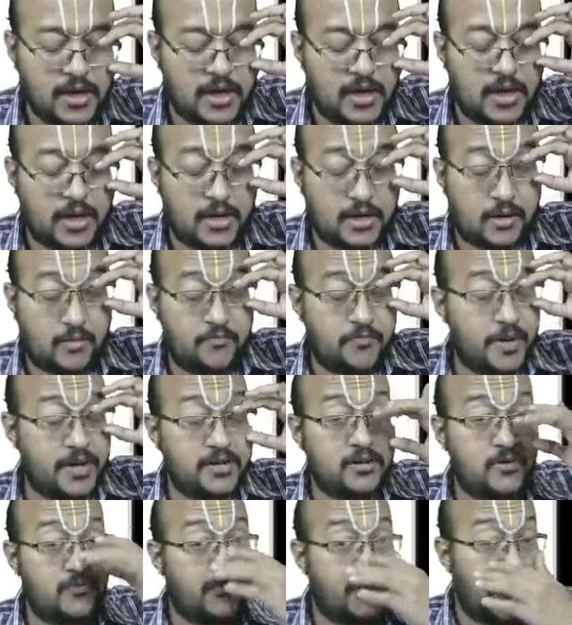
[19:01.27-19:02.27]
and compare
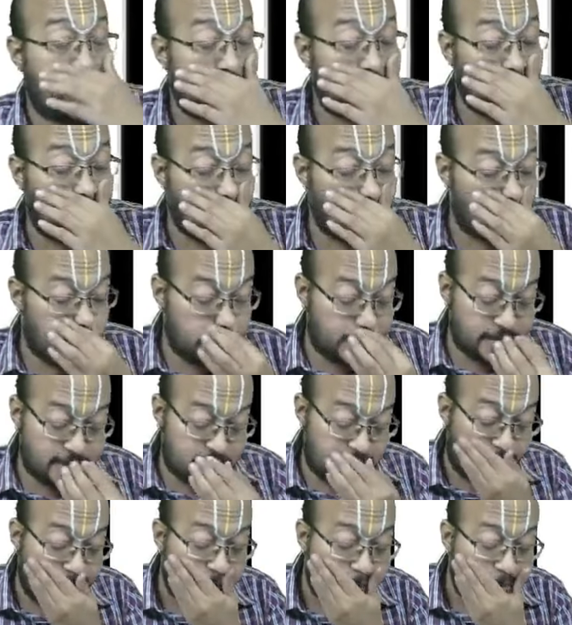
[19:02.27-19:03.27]
the fair value of the
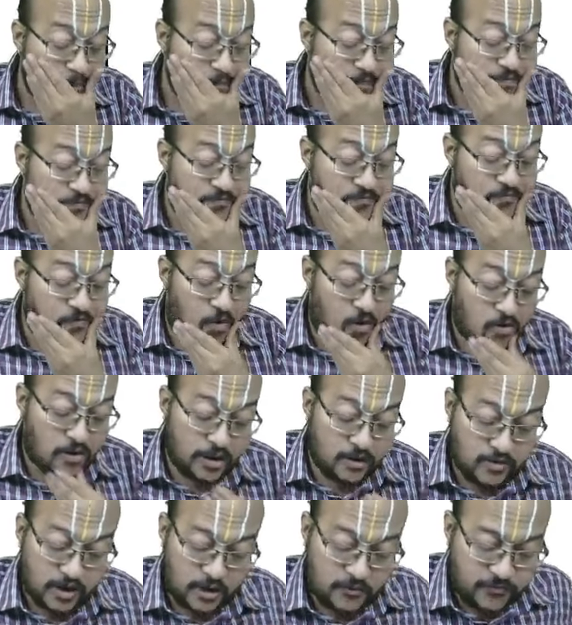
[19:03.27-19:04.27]
share. Already
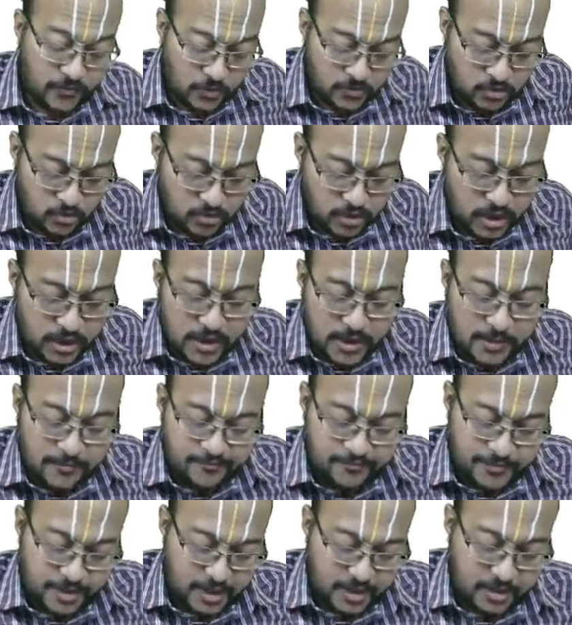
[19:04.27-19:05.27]
we have found out.
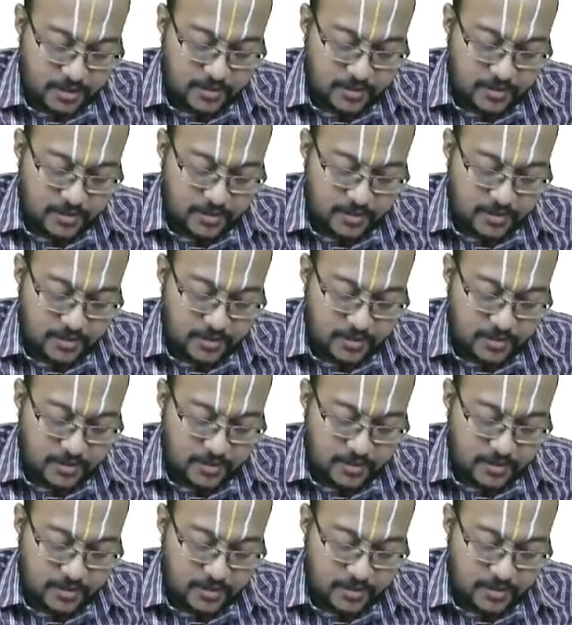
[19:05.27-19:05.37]
Then